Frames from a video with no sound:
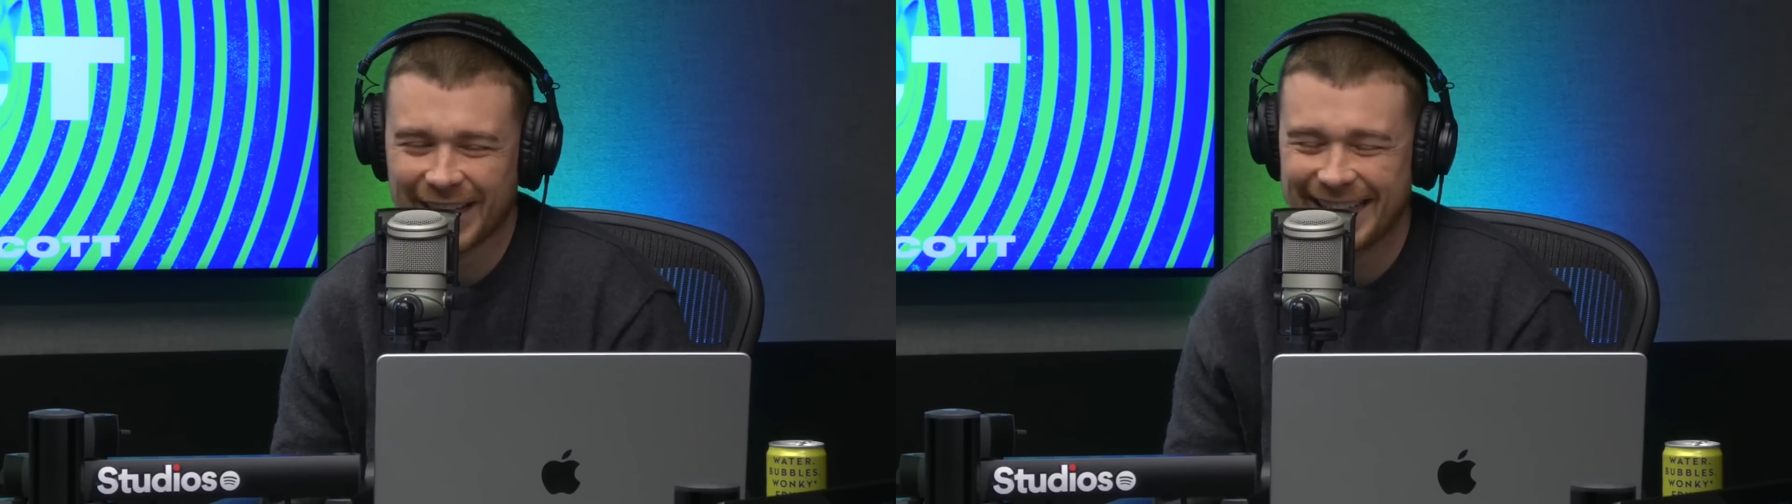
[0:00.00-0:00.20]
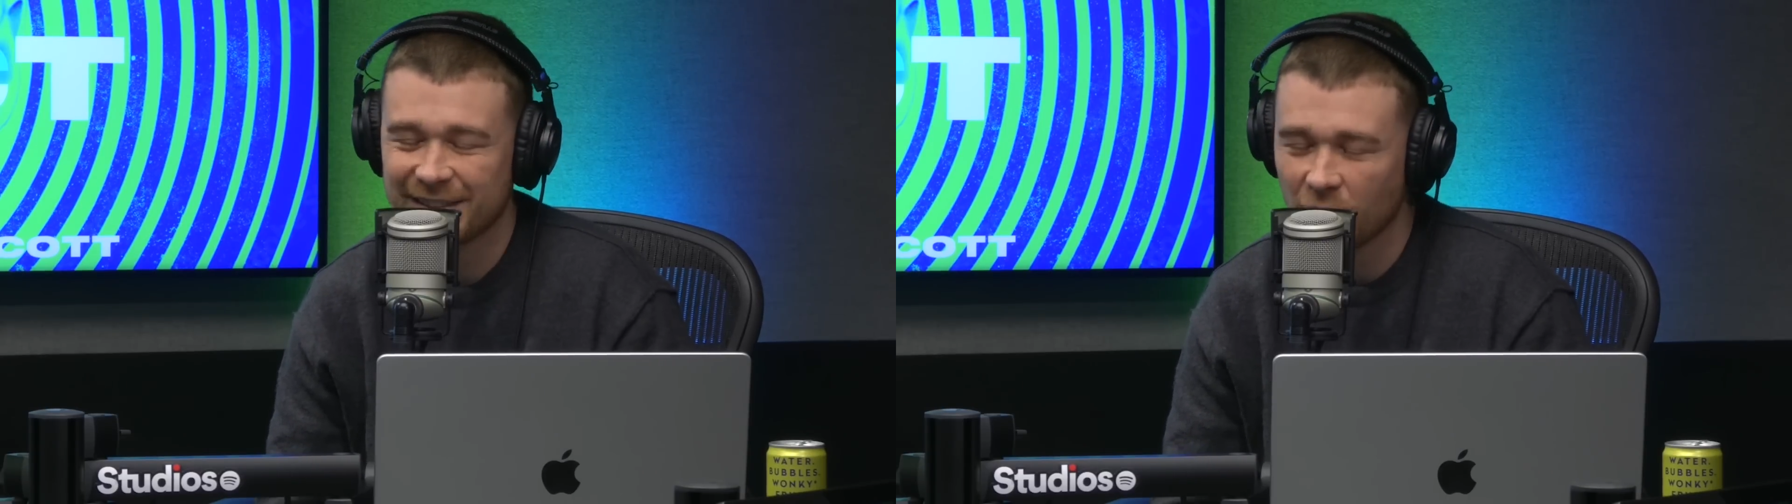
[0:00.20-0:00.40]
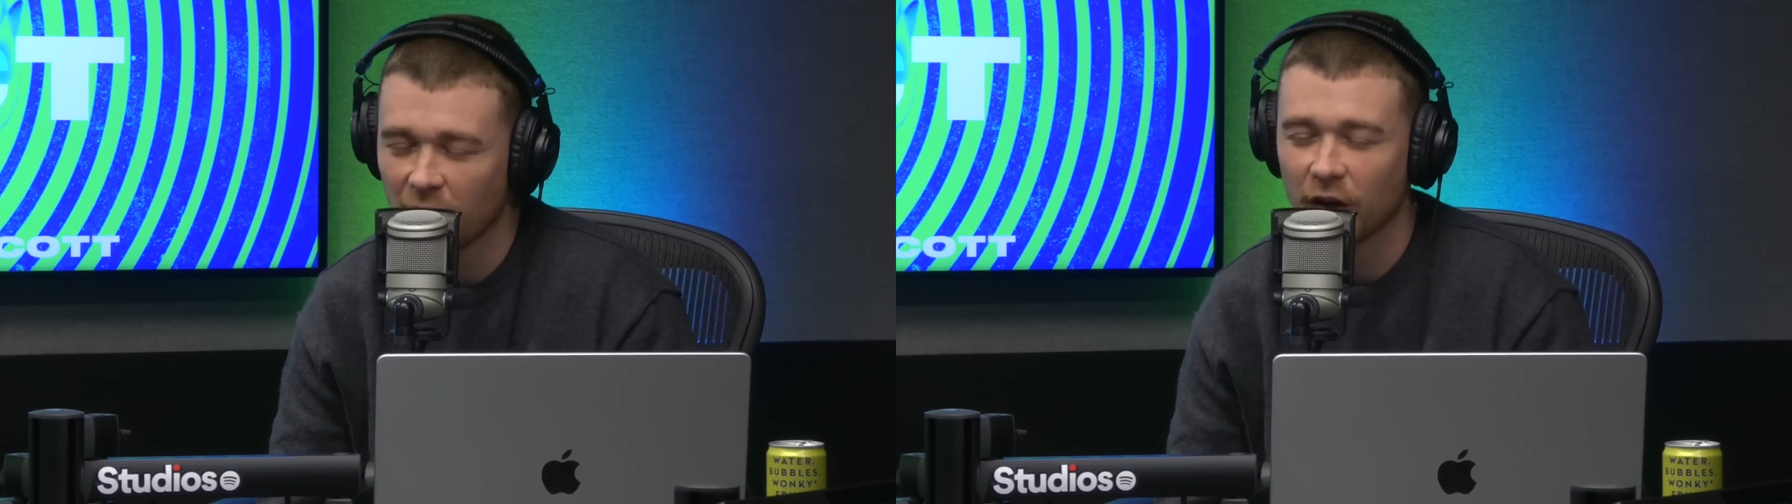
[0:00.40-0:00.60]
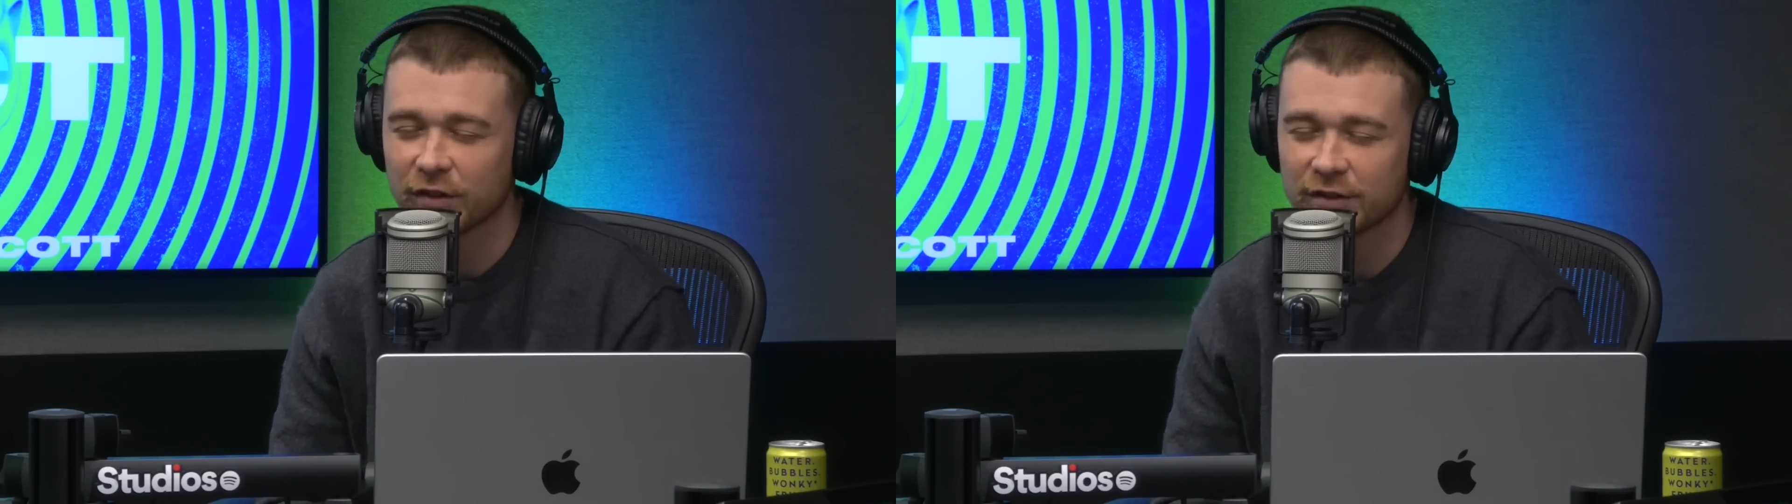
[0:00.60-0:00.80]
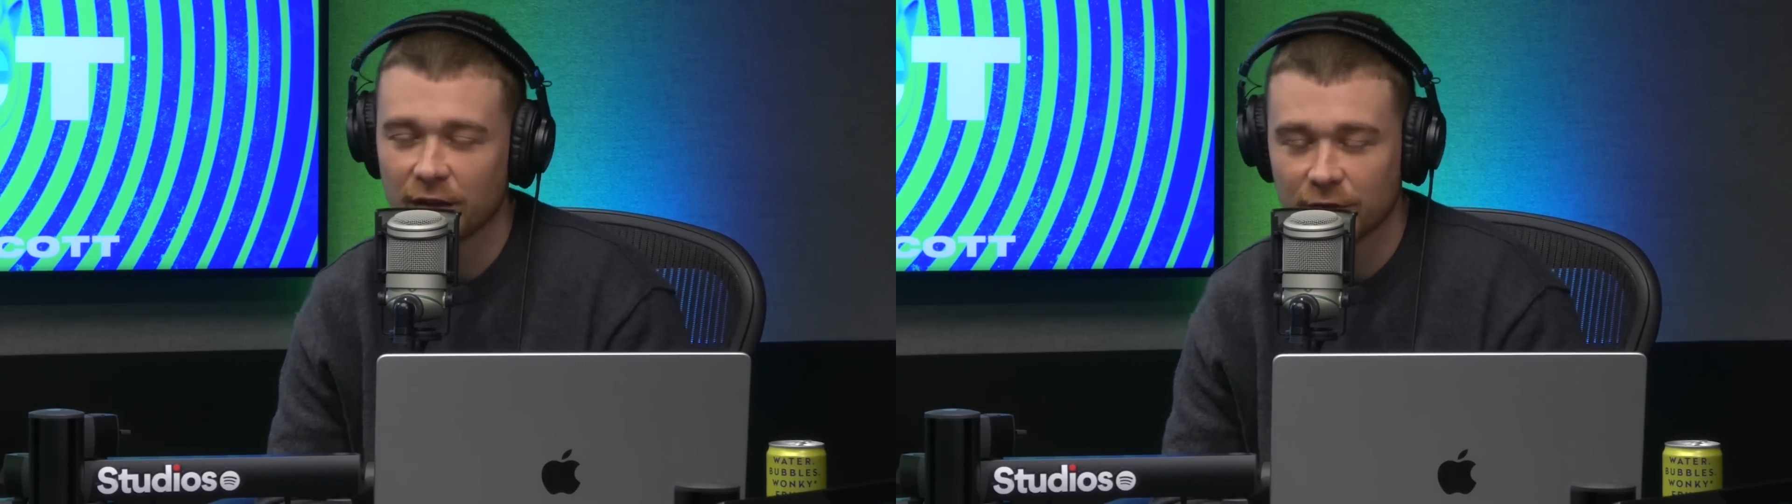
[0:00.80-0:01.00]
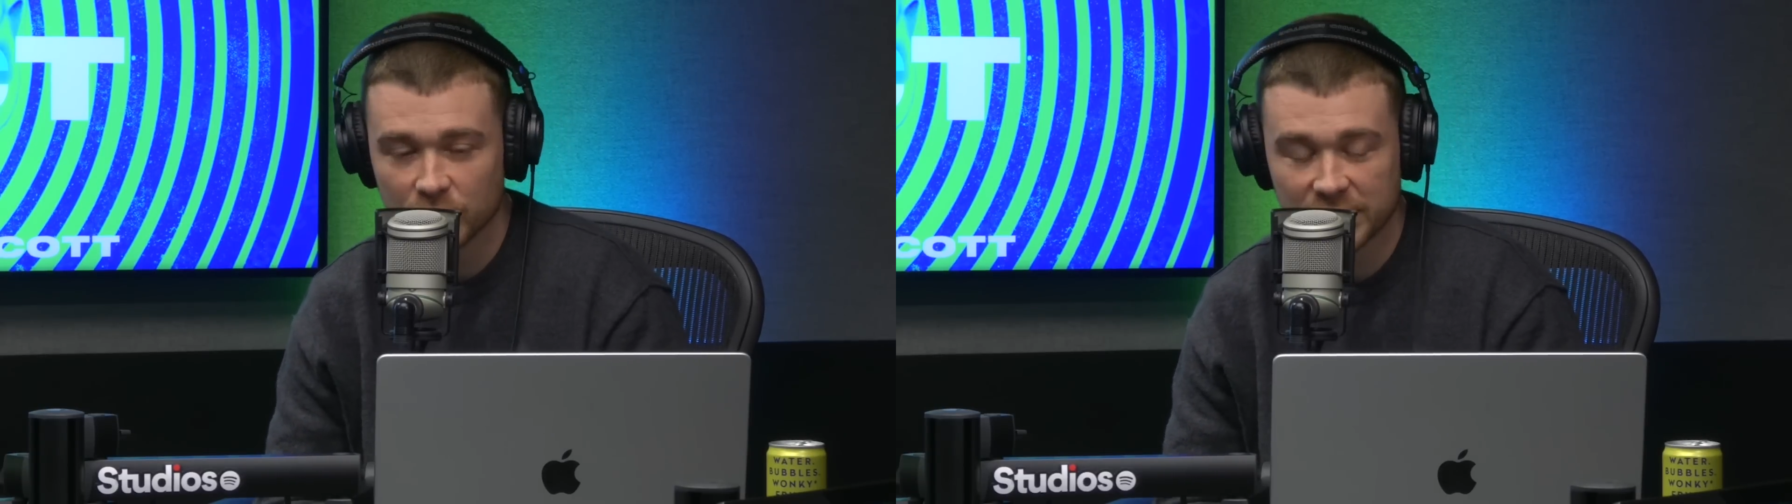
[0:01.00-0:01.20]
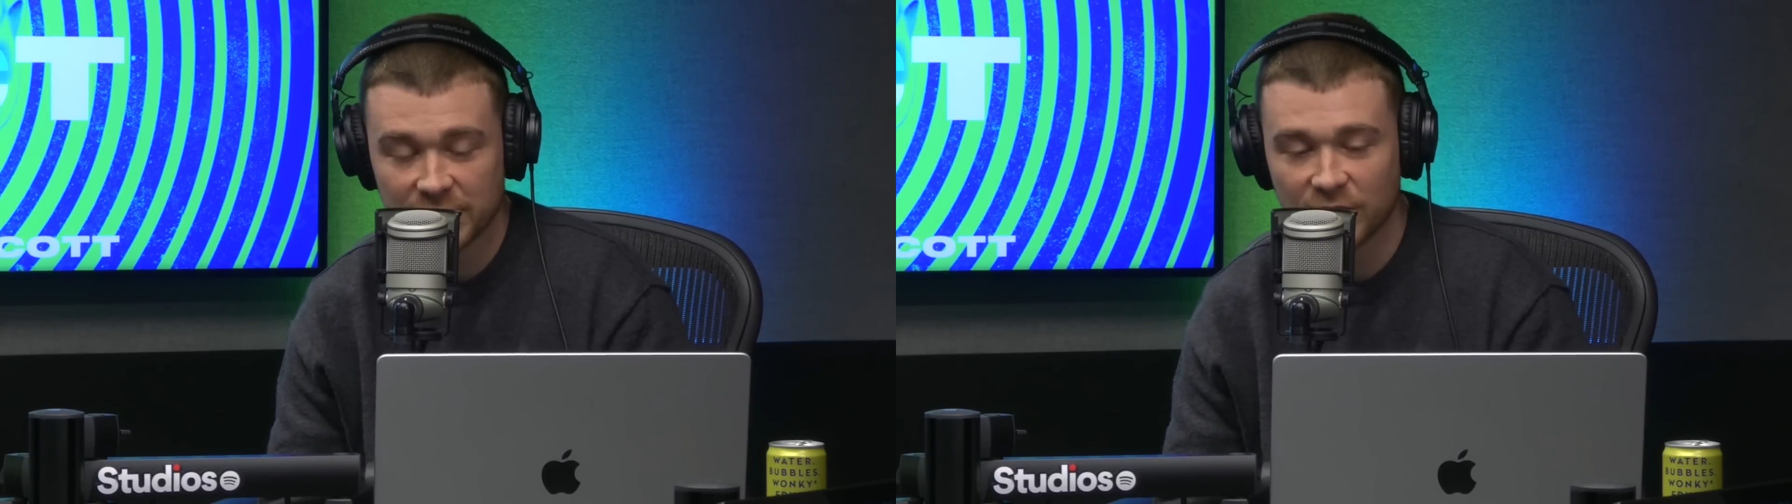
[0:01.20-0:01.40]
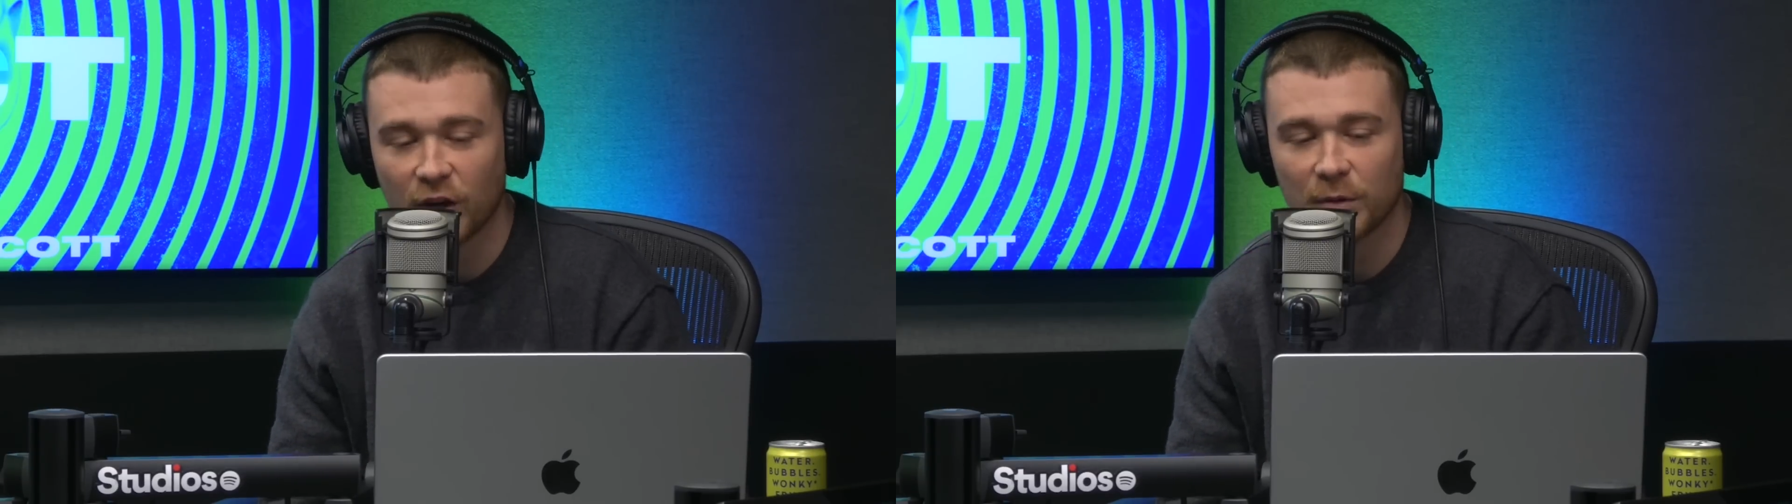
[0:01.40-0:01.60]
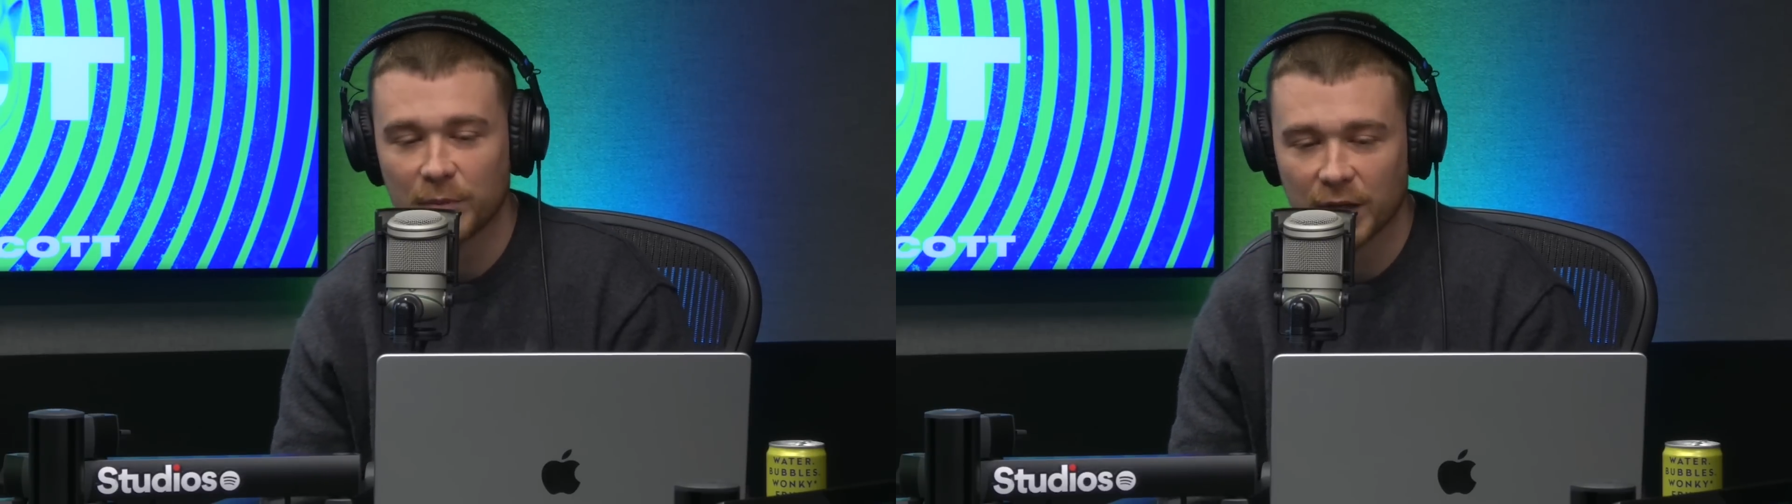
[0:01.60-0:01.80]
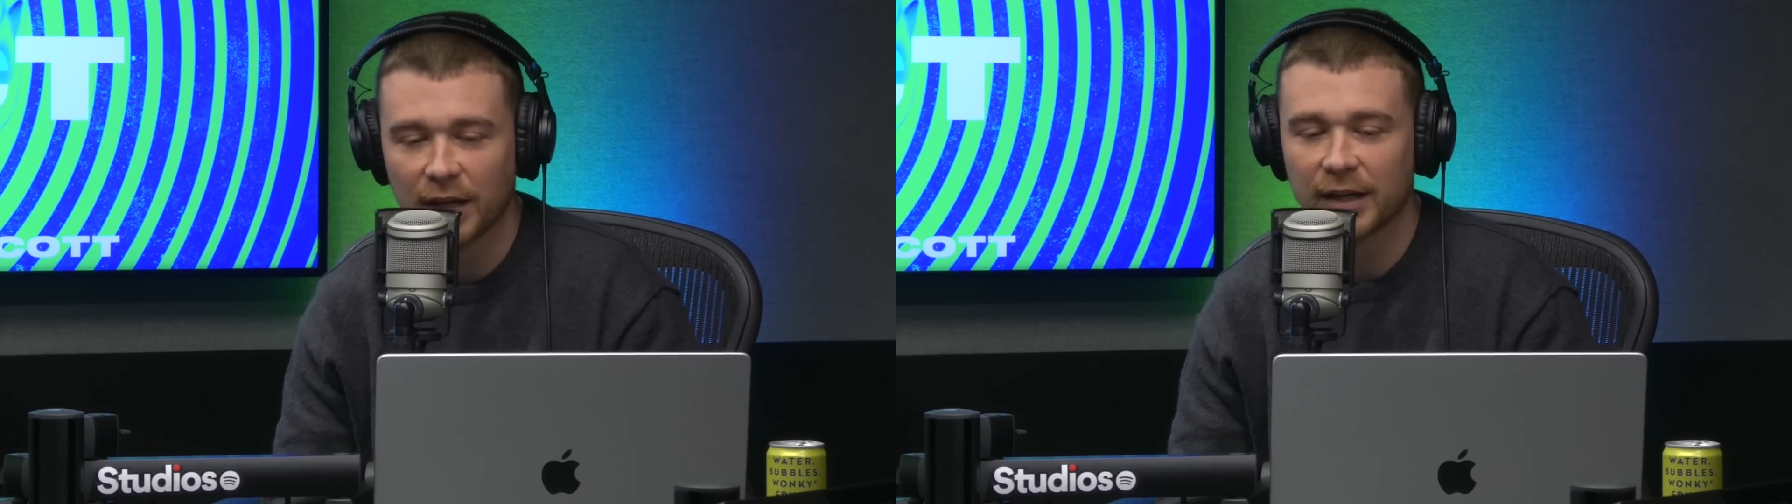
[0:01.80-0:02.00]
he's not Alonso, of course he's not,
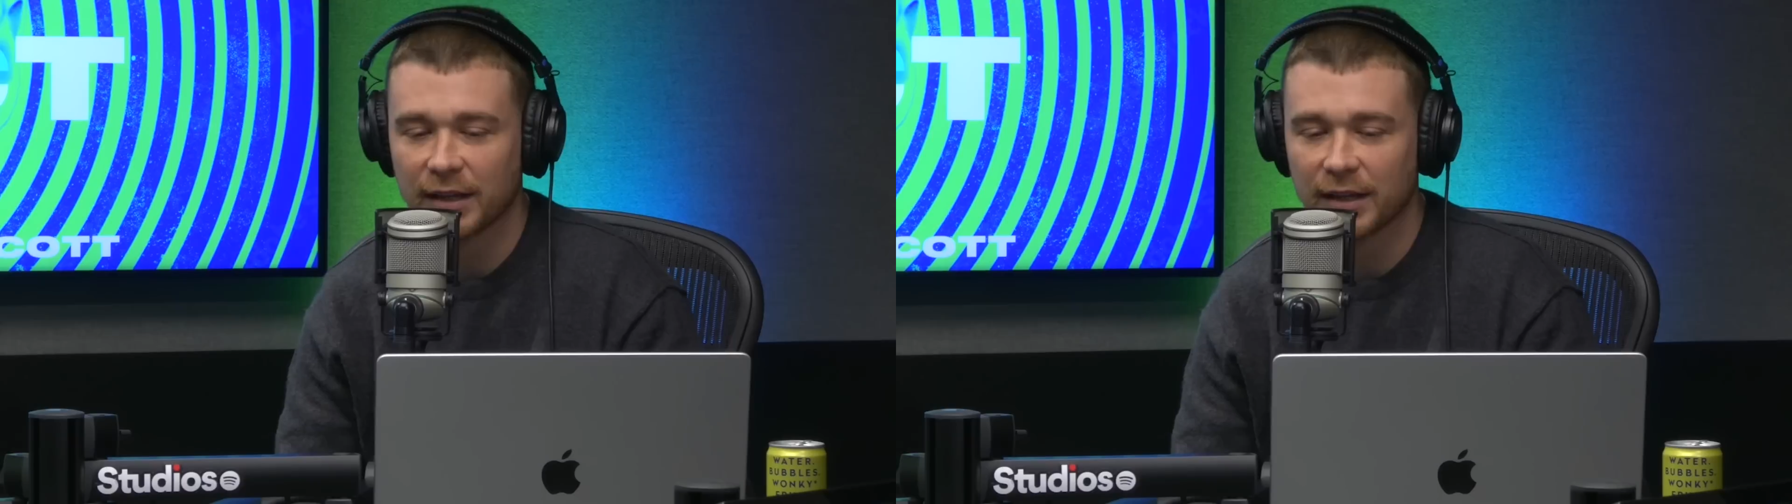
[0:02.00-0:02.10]
but